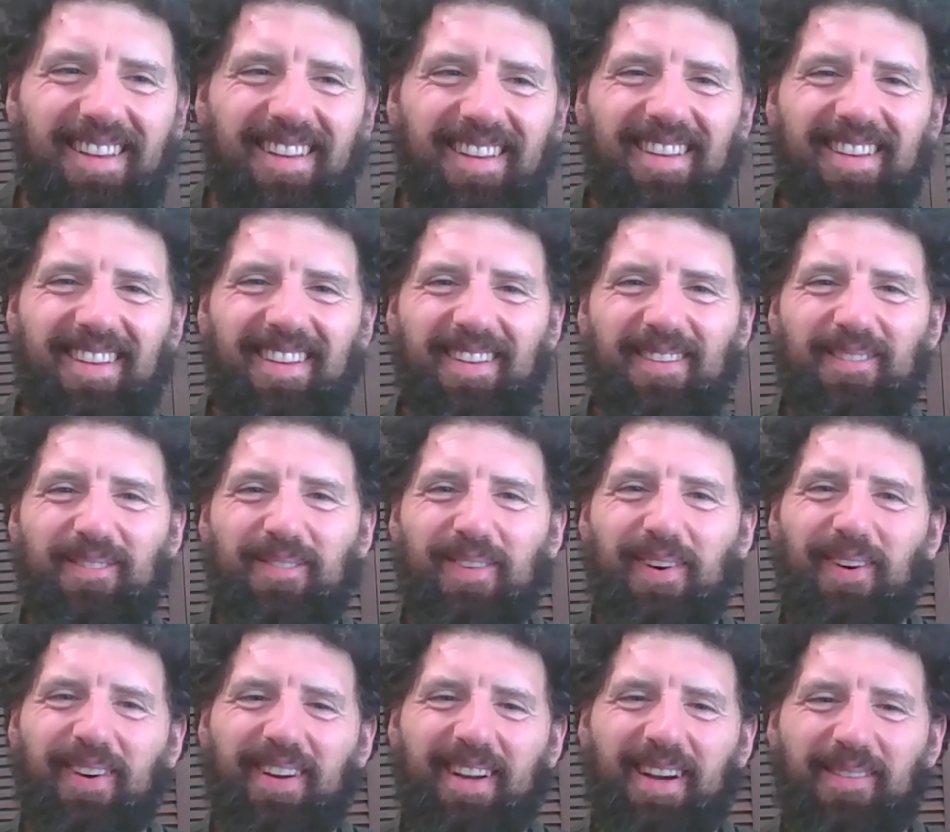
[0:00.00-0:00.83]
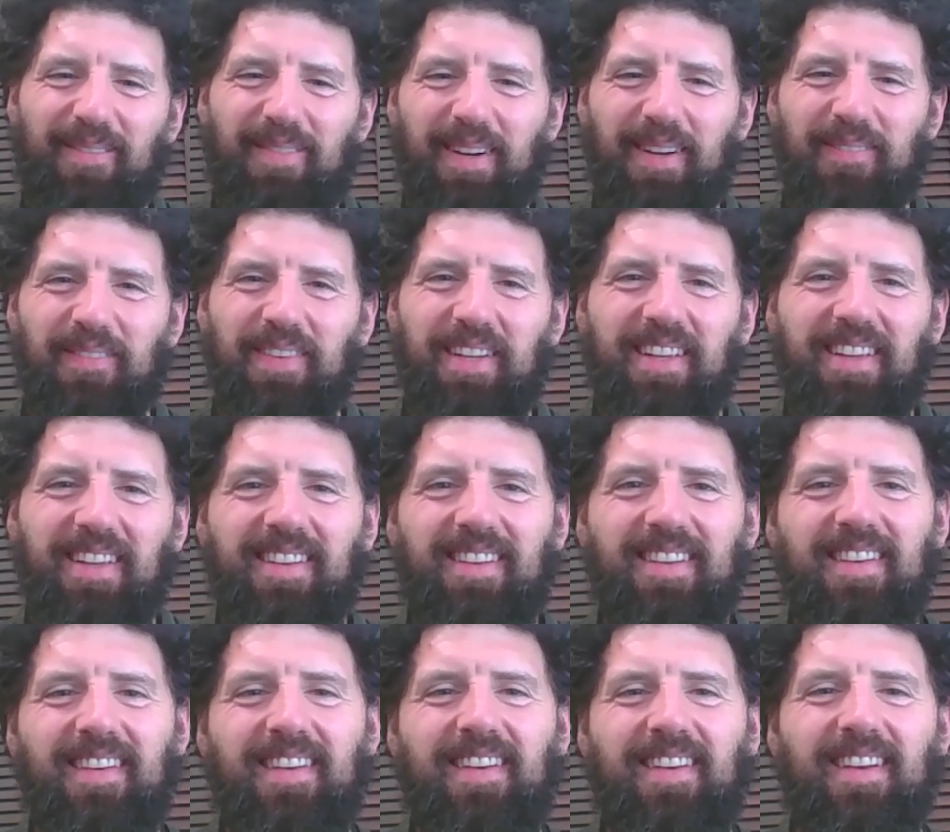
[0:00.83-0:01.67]
You broke up on me.
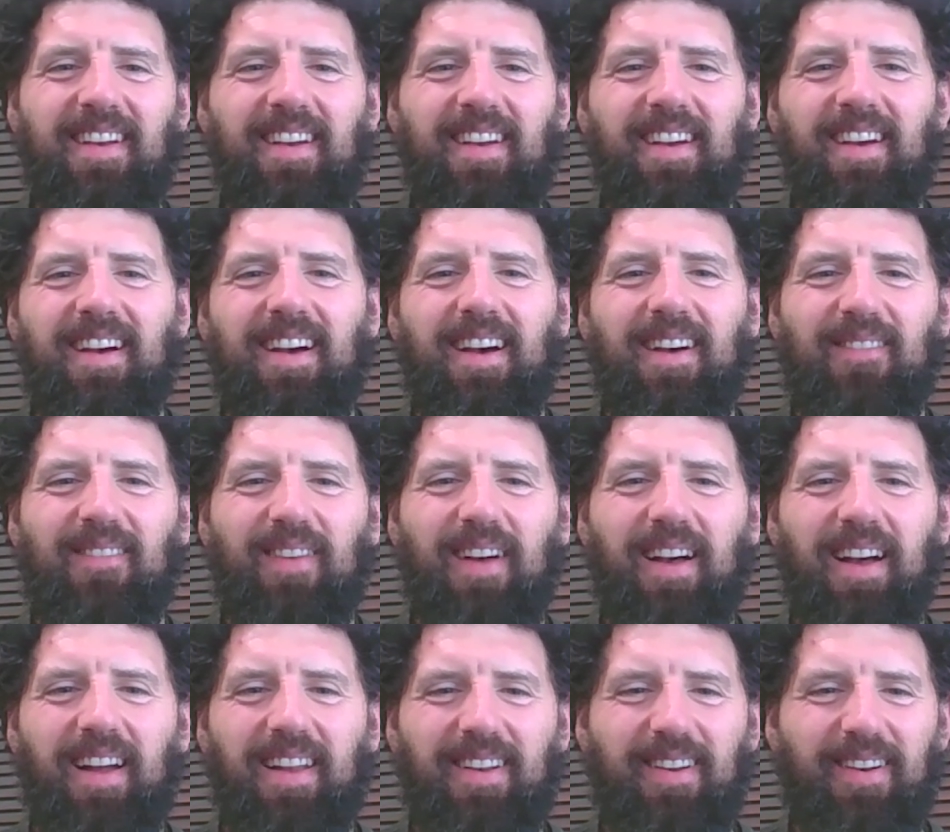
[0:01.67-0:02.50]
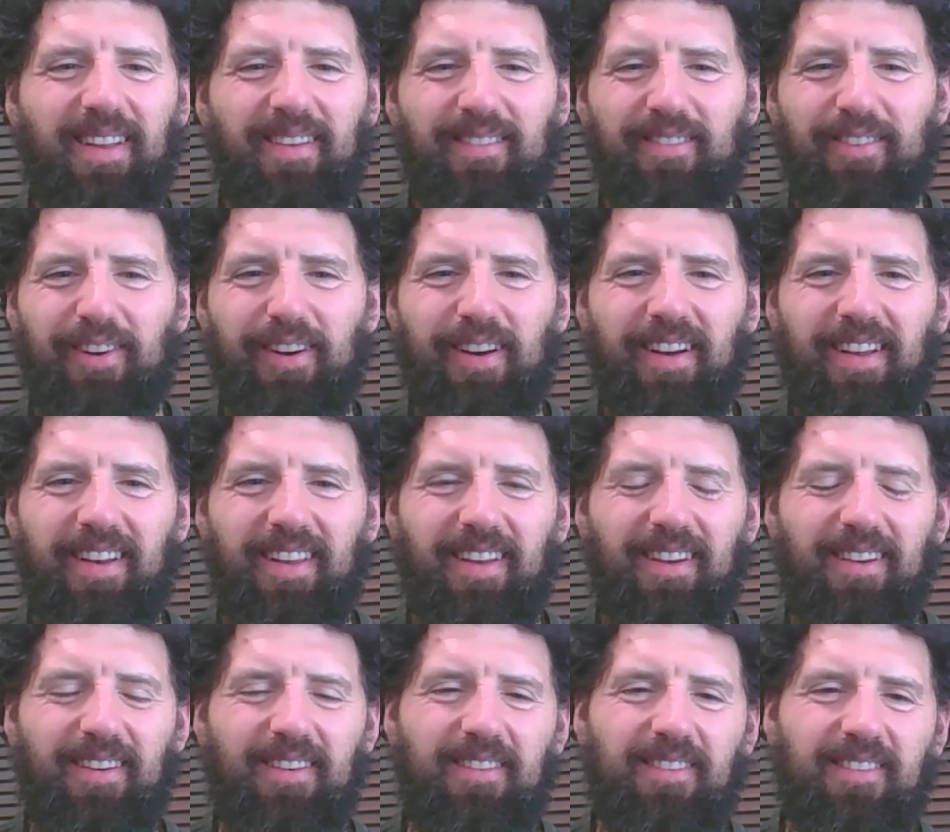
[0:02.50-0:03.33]
I don't have your
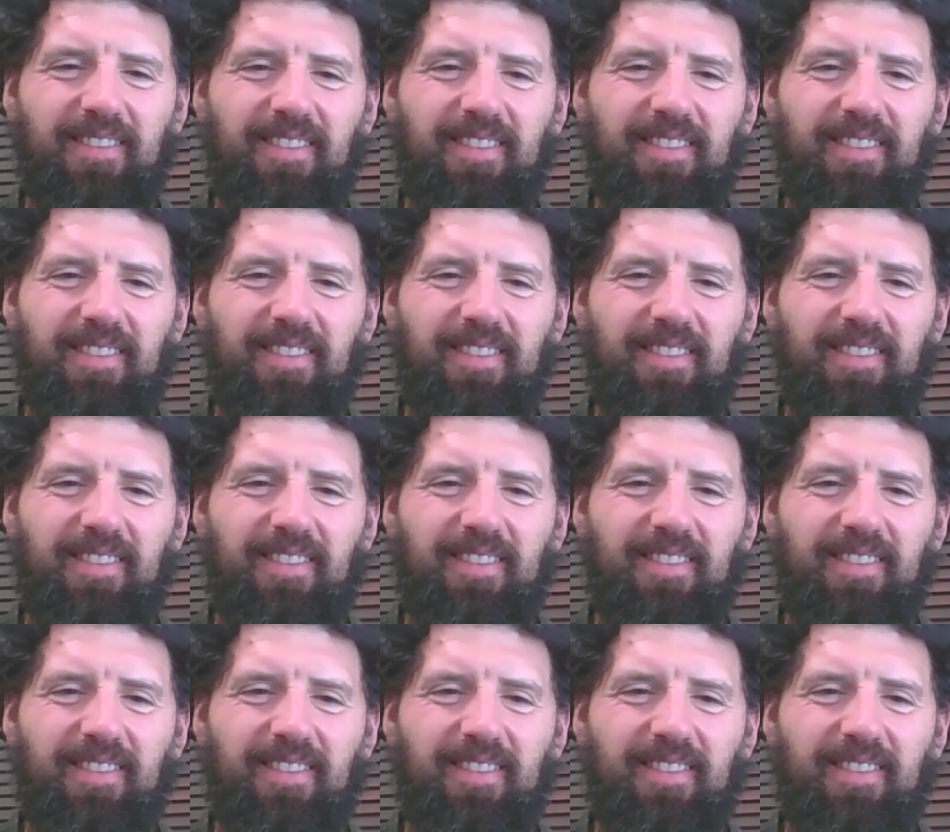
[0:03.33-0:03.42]
audio.